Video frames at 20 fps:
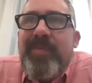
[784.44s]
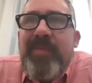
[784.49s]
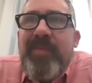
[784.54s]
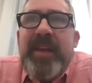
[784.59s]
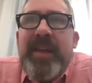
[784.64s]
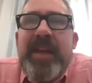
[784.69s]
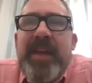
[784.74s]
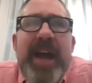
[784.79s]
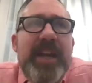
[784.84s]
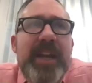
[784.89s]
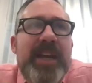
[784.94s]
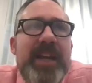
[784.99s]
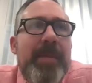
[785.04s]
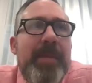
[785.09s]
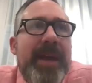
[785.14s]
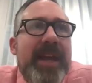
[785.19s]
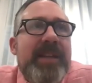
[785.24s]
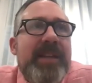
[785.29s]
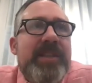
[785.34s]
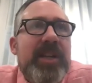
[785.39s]
kind of
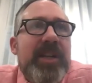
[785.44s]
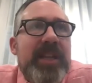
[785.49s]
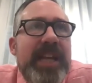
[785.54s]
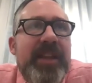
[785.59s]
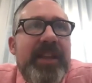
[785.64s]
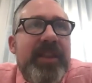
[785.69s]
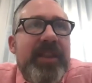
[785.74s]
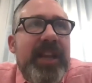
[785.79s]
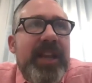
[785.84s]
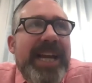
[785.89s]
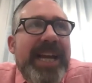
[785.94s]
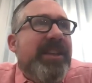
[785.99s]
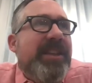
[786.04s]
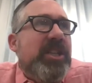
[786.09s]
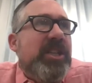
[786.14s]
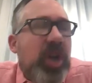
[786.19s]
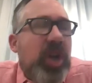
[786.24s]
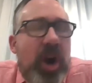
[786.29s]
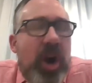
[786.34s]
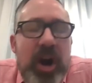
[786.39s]
coming in to lead lead
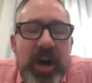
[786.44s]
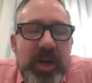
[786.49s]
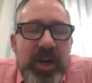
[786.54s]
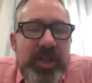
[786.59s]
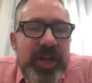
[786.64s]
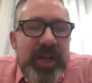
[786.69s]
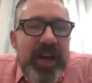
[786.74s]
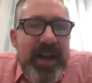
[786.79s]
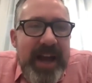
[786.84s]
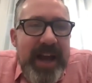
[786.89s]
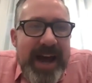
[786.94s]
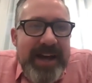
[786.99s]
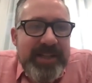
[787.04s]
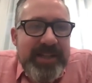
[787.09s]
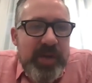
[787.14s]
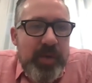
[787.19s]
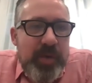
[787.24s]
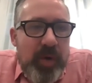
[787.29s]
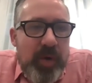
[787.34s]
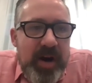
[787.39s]
the charge,
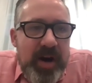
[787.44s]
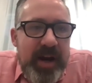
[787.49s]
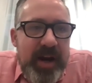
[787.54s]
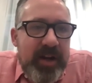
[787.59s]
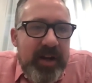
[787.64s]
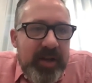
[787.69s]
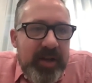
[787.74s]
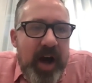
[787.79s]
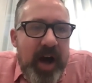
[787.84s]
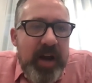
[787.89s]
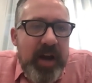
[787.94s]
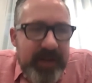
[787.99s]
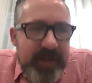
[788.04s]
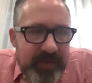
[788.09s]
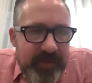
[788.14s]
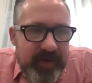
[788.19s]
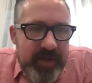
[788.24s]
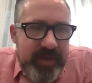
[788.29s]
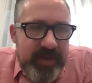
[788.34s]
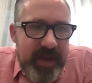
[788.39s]
as it were, in a lot of
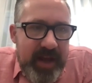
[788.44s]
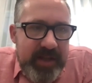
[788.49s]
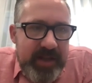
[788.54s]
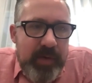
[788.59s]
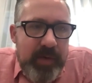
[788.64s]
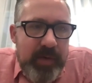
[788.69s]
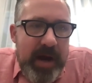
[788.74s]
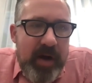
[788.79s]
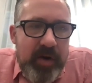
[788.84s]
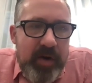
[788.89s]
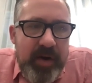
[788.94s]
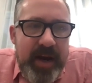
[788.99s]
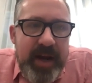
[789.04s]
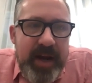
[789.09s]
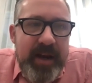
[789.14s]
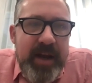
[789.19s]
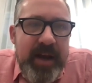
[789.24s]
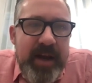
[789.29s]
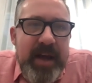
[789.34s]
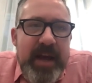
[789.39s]
different things around
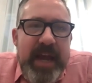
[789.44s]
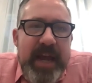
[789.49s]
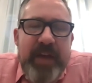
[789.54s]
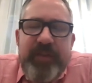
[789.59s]
Green.